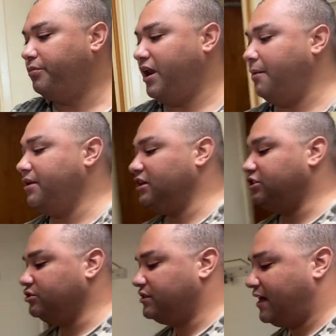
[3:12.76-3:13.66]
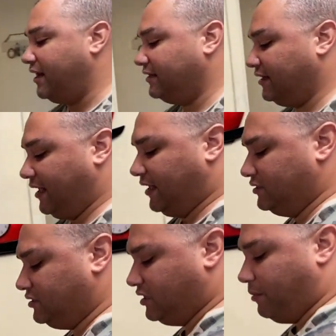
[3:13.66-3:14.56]
but I'm gonna do that at the
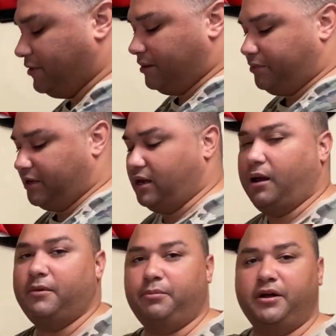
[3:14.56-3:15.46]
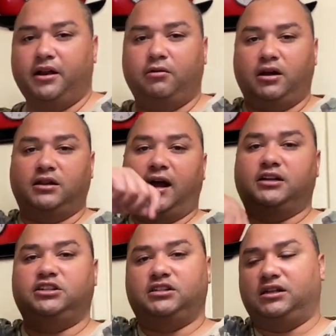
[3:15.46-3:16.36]
end. I'm gonna put it, I'm gonna put it around the
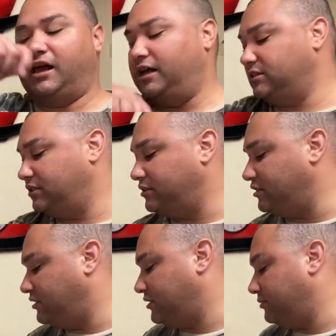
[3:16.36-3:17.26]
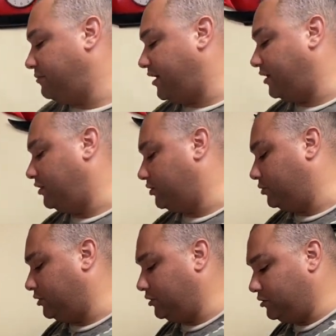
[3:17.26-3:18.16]
edge of the glass just to make it look
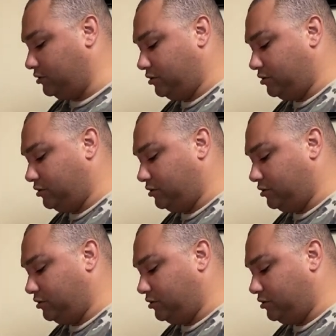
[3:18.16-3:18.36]
cool.